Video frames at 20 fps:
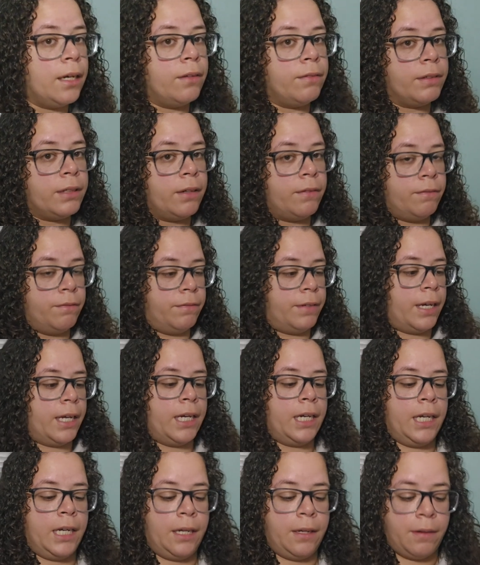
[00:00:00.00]
of
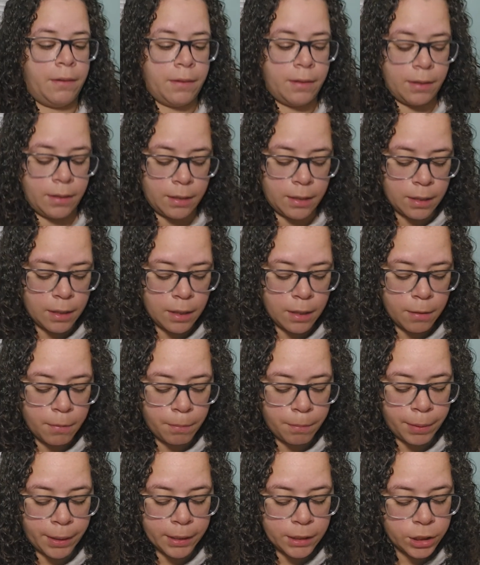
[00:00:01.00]
confetti.
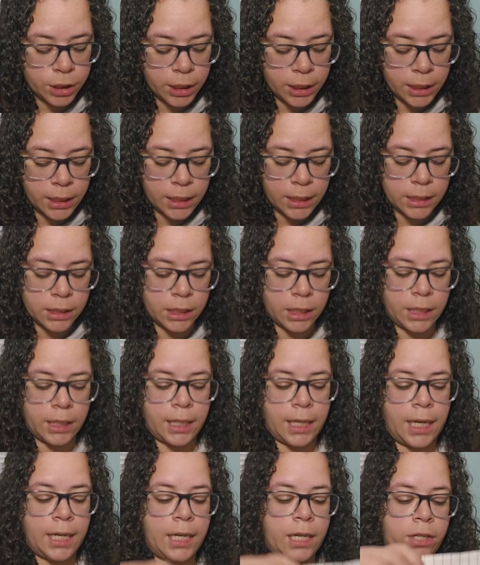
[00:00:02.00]
But she is gonna
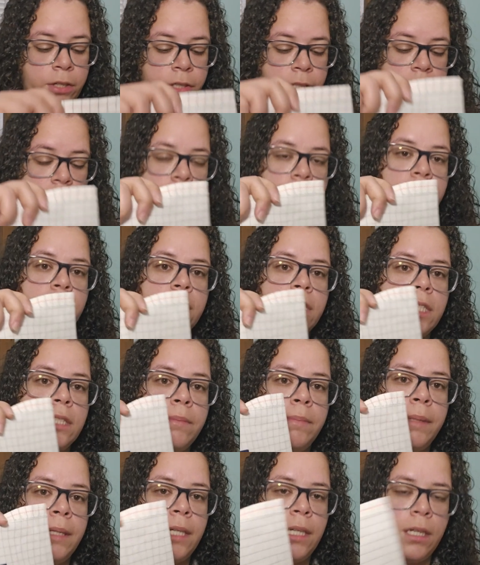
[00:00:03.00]
get 800 stitches
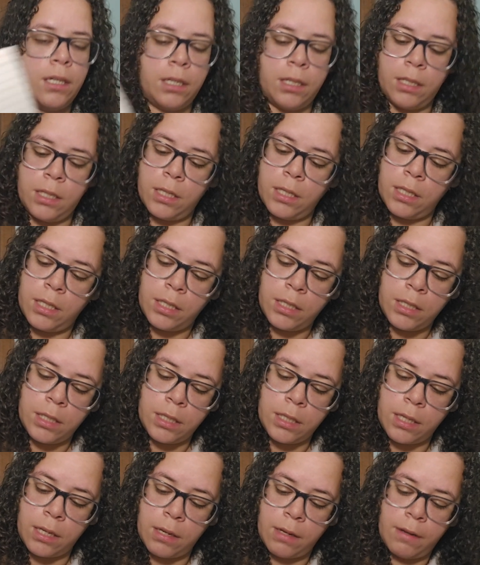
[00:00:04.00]

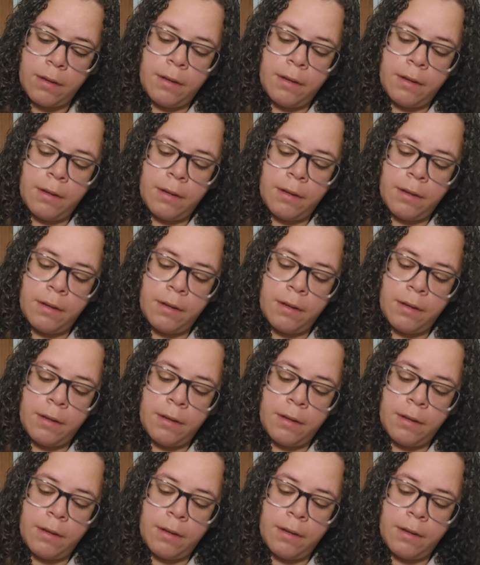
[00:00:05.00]
because